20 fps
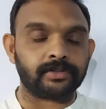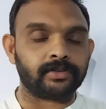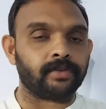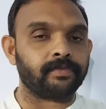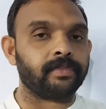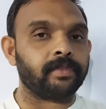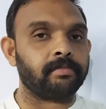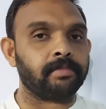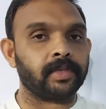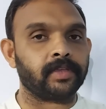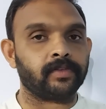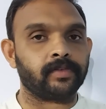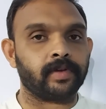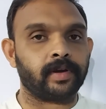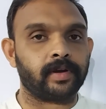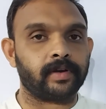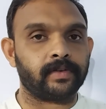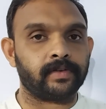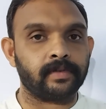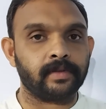of the
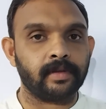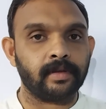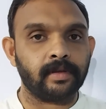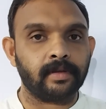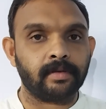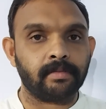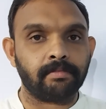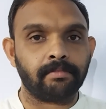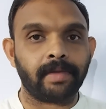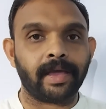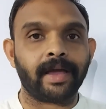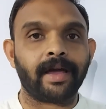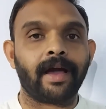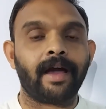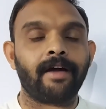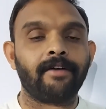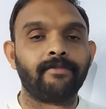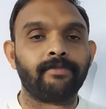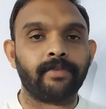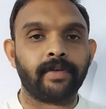mixtures may
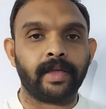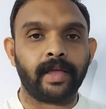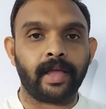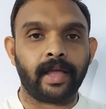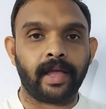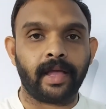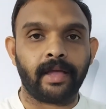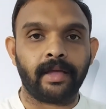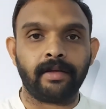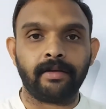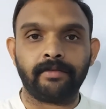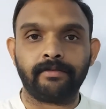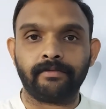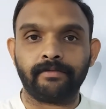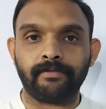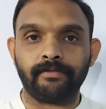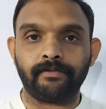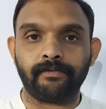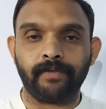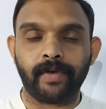have a
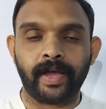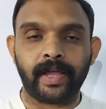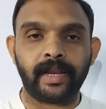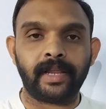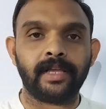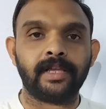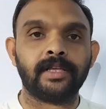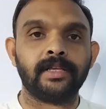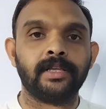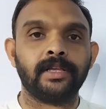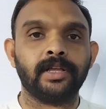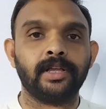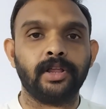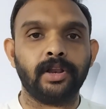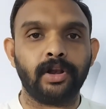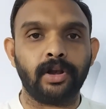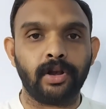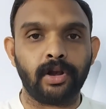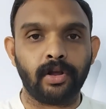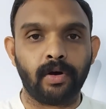very
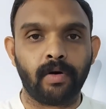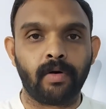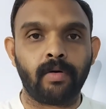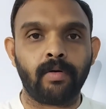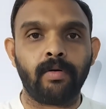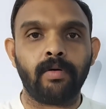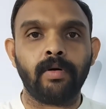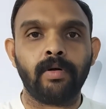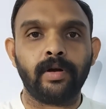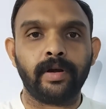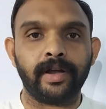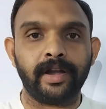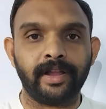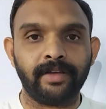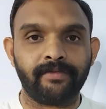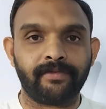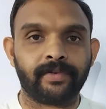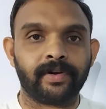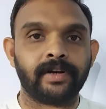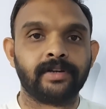low
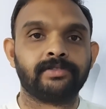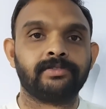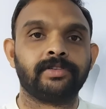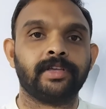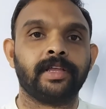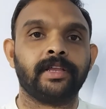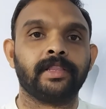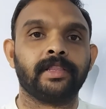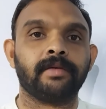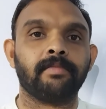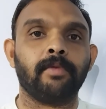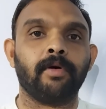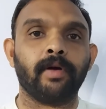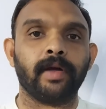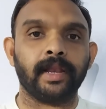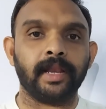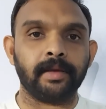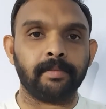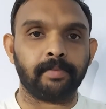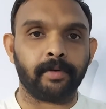difference in the
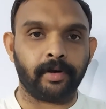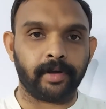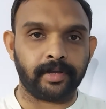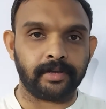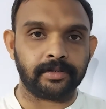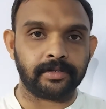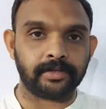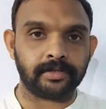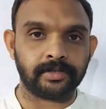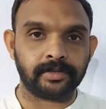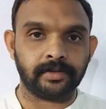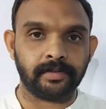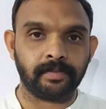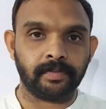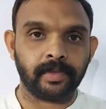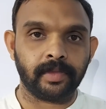boiling points.